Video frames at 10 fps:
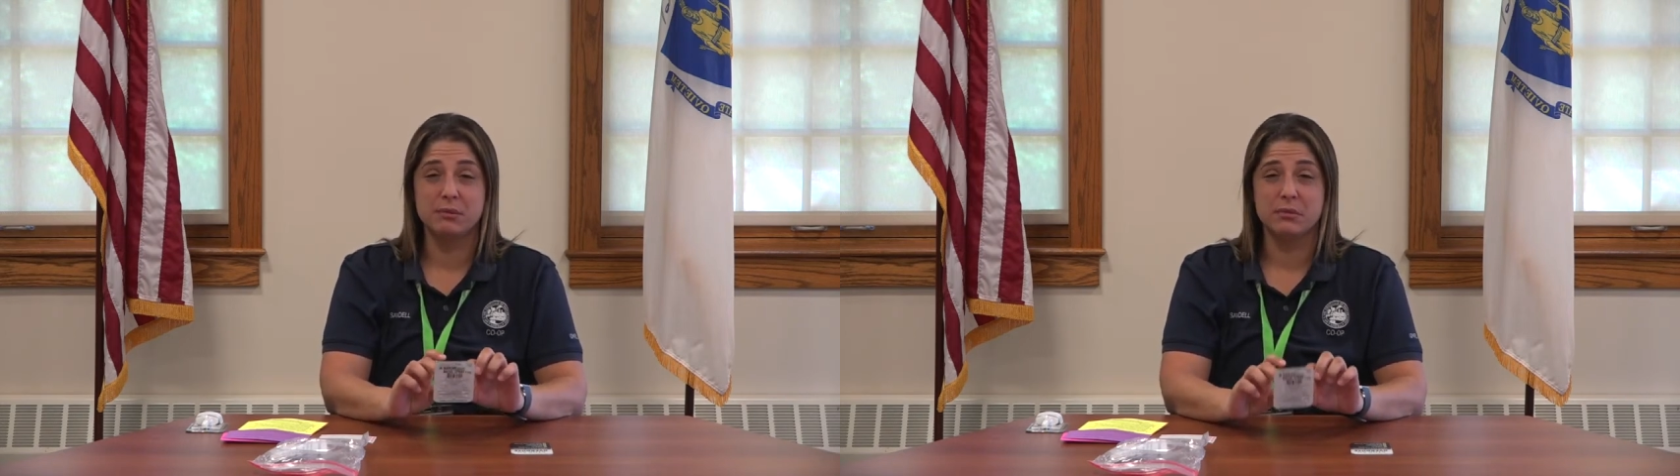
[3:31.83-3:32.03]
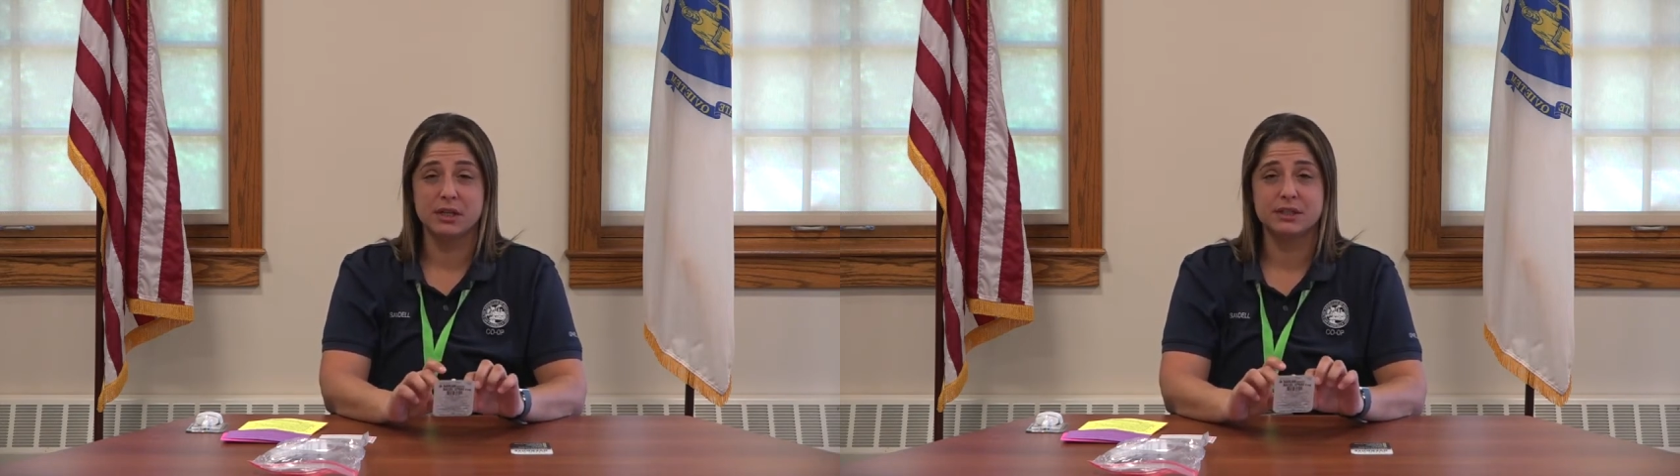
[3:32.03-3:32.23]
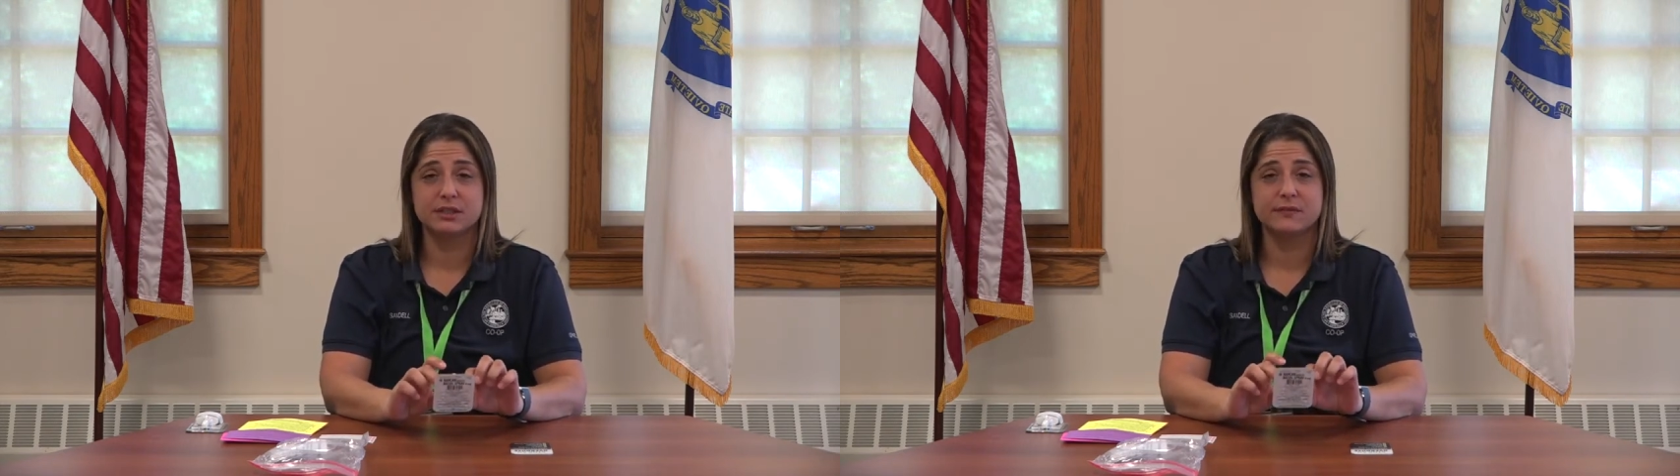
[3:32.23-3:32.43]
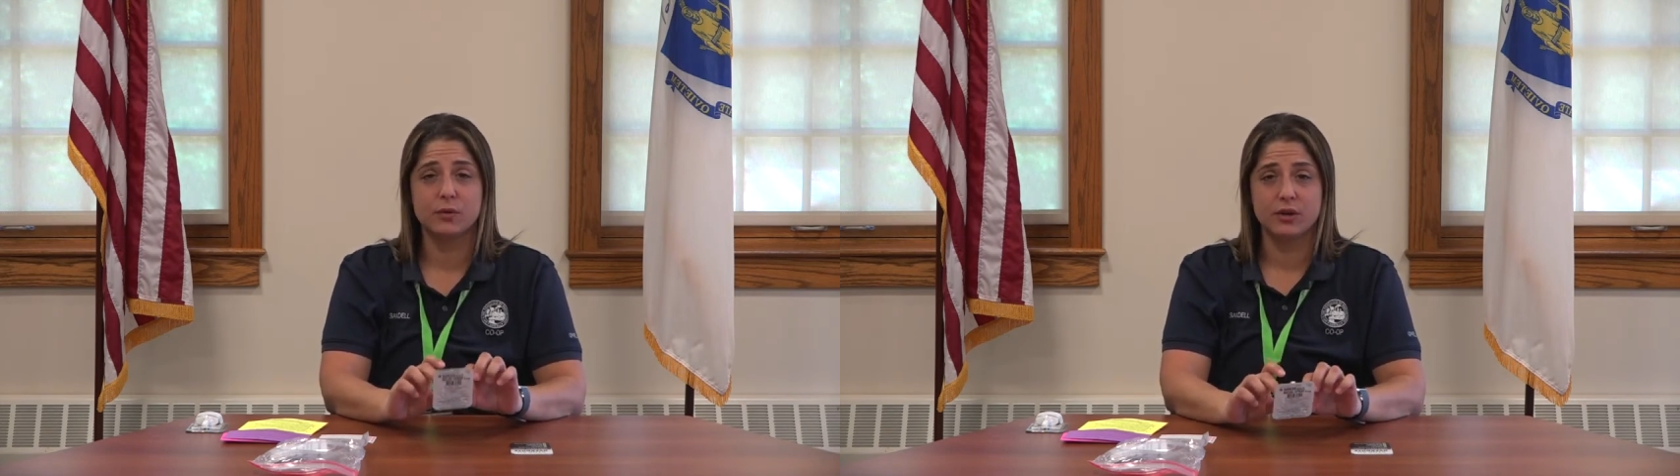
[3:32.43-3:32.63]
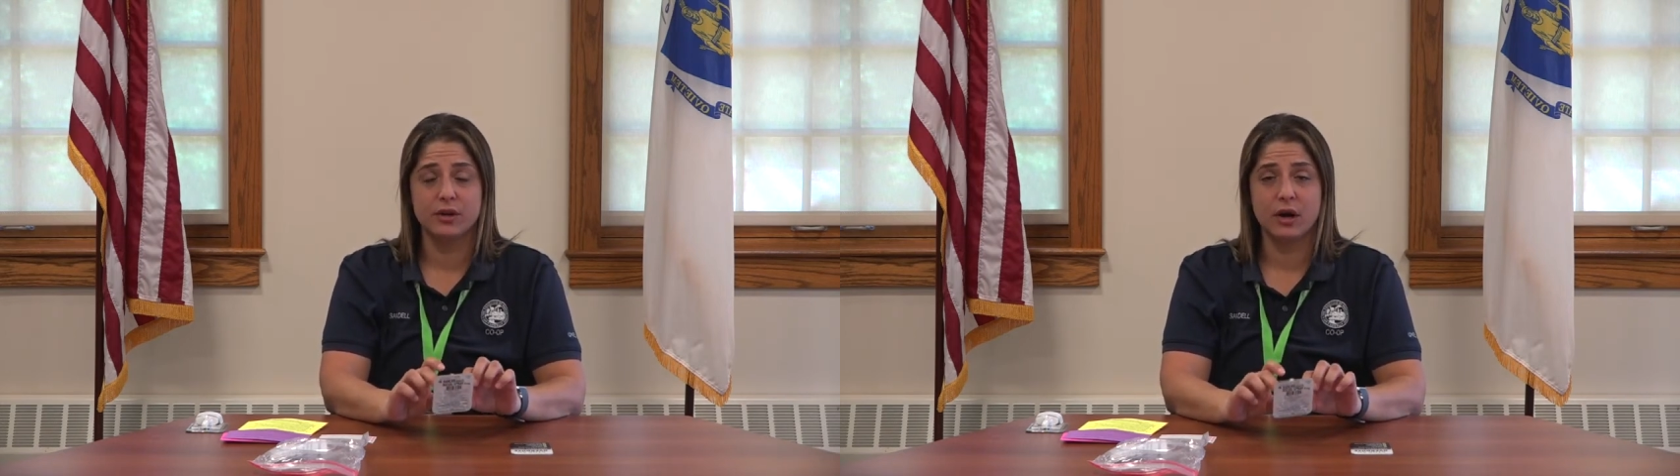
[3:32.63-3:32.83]
minutes
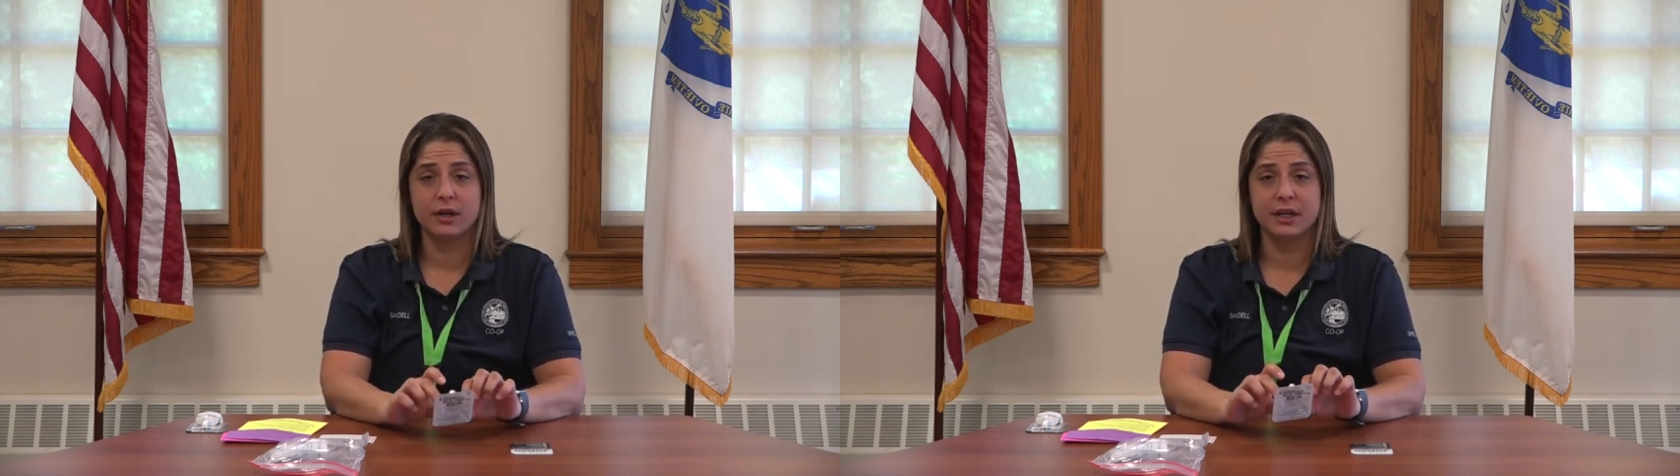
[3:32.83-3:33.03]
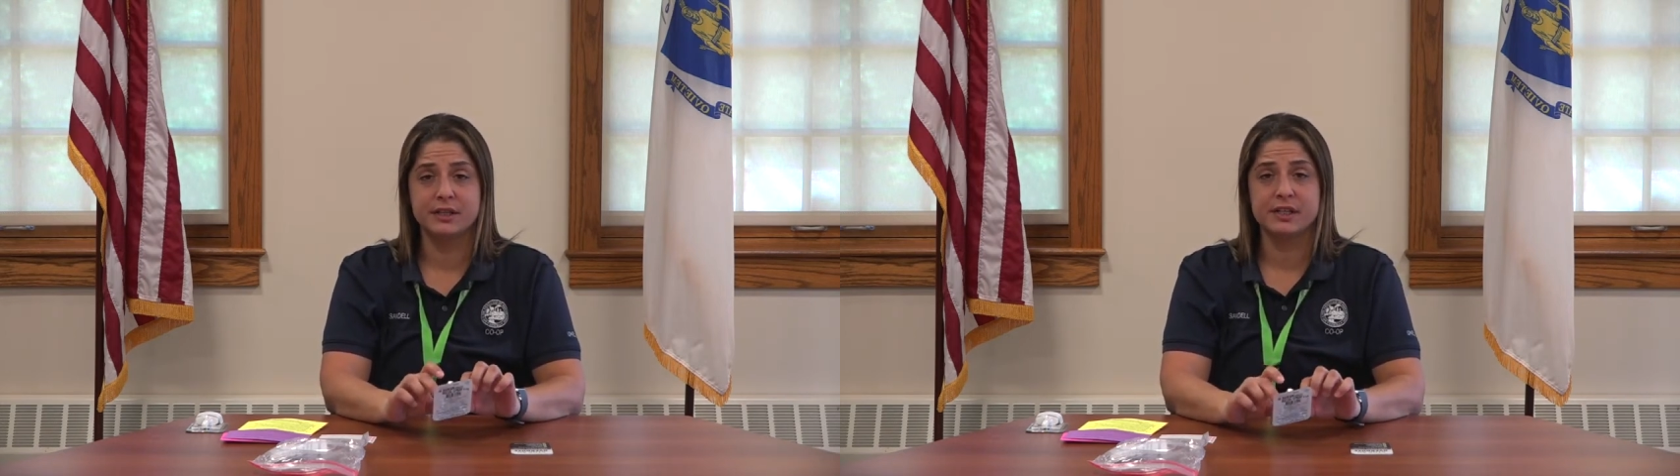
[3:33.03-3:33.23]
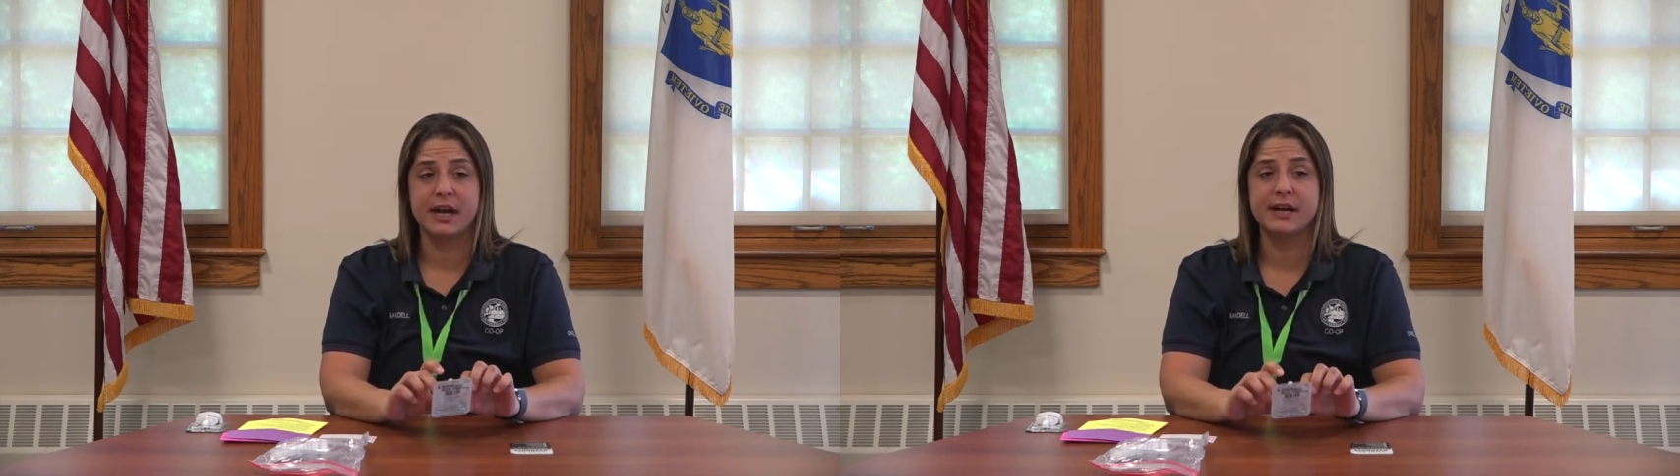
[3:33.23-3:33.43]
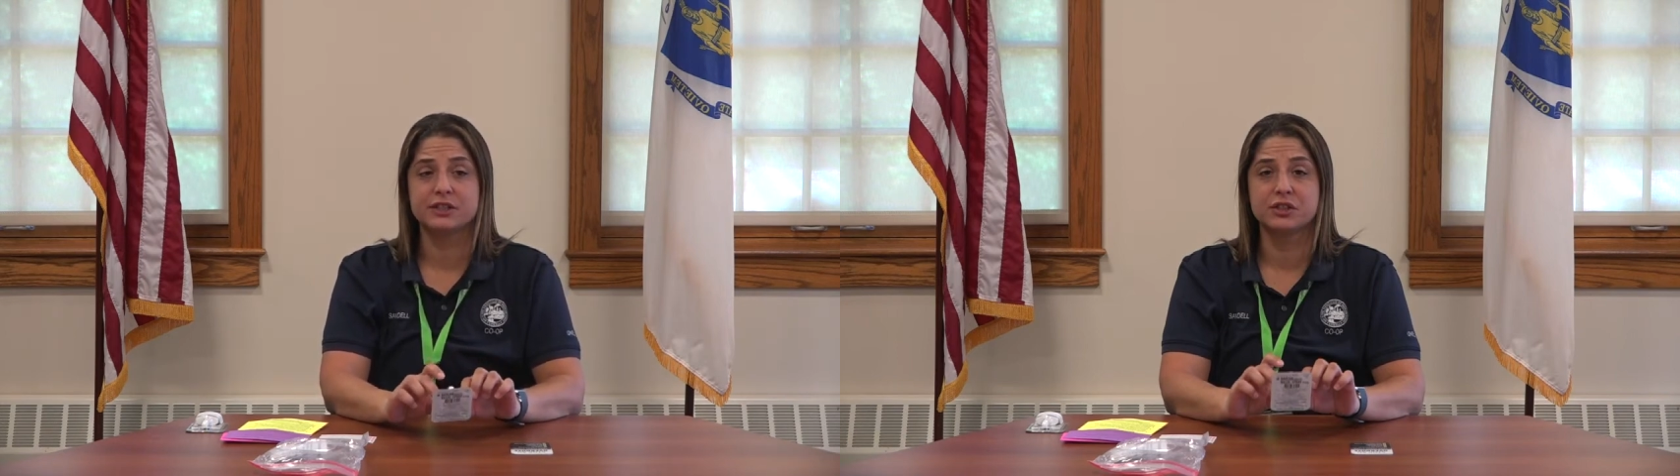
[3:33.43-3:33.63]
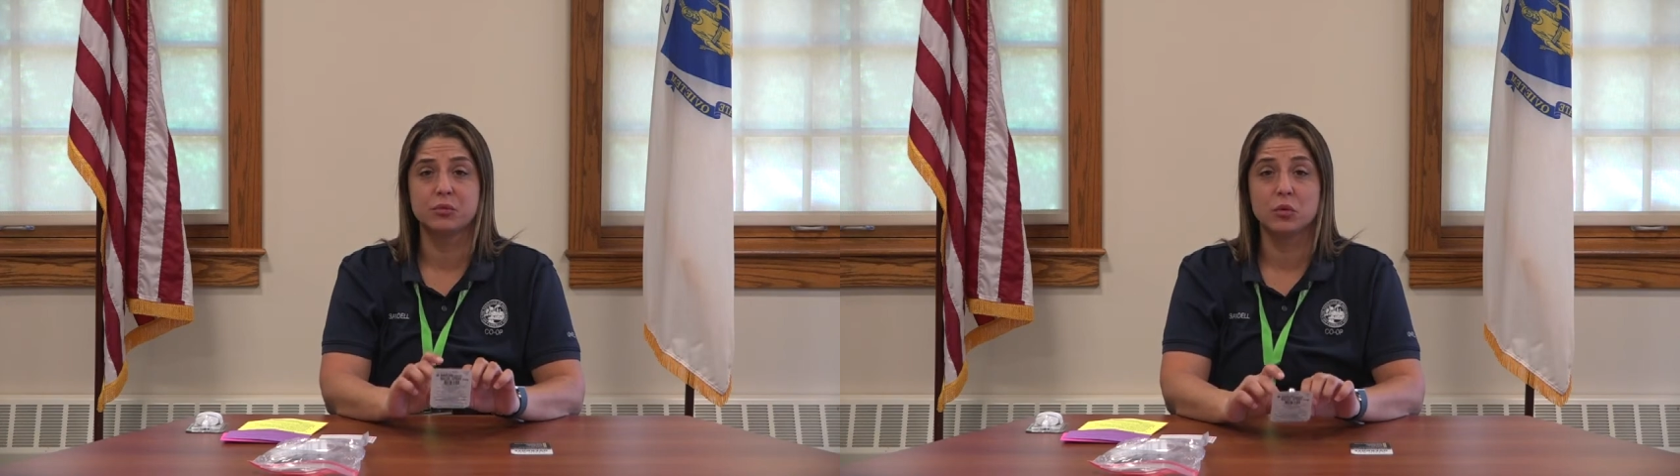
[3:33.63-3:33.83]
for the Narcan to
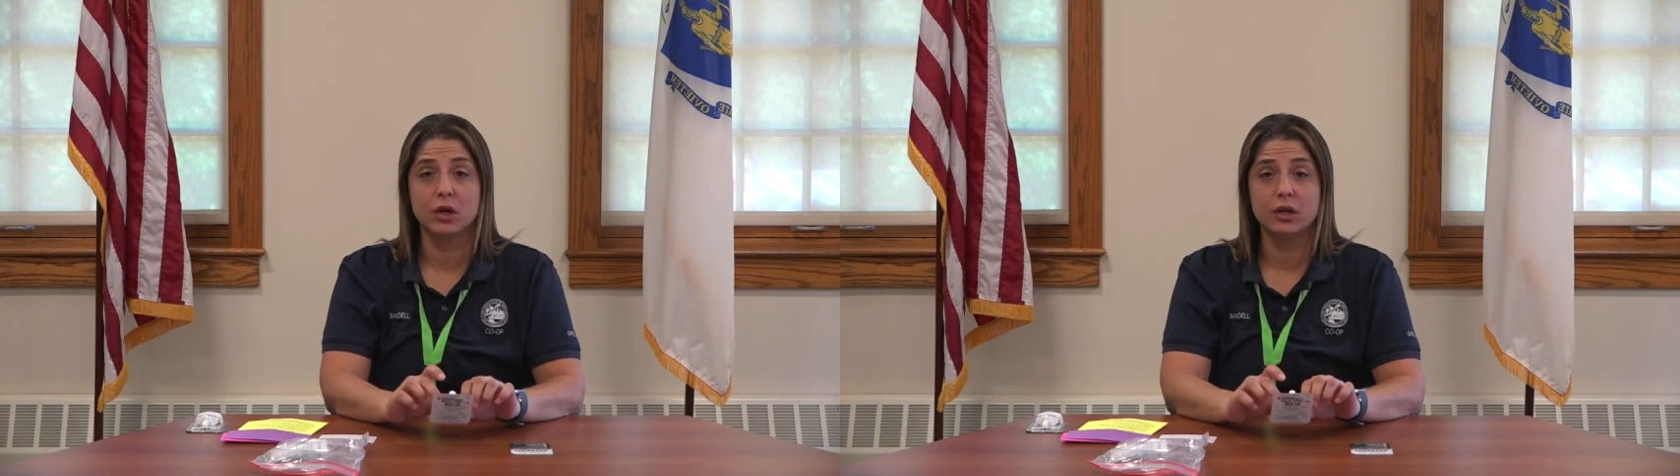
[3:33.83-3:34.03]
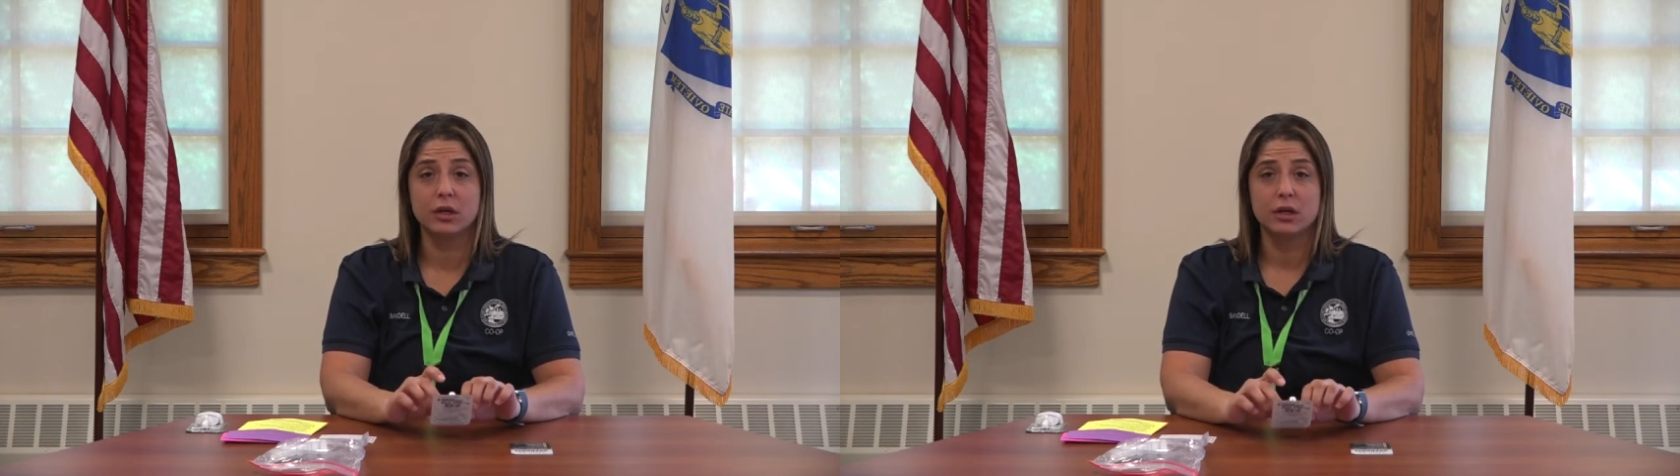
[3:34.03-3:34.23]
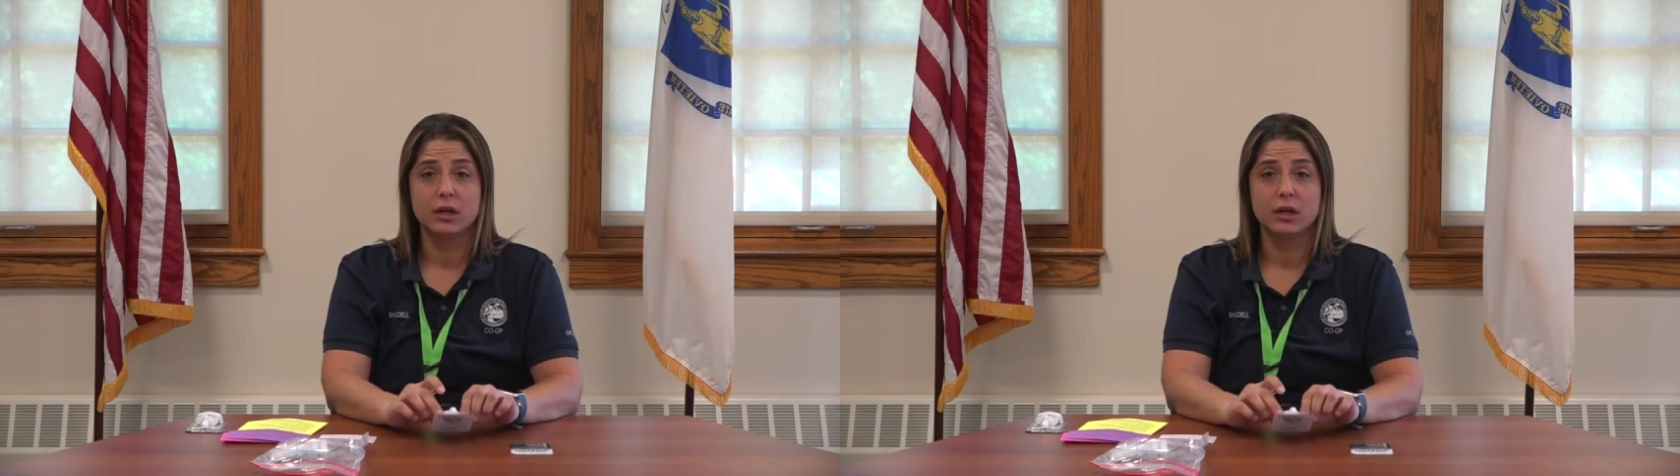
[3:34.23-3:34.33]
actually work.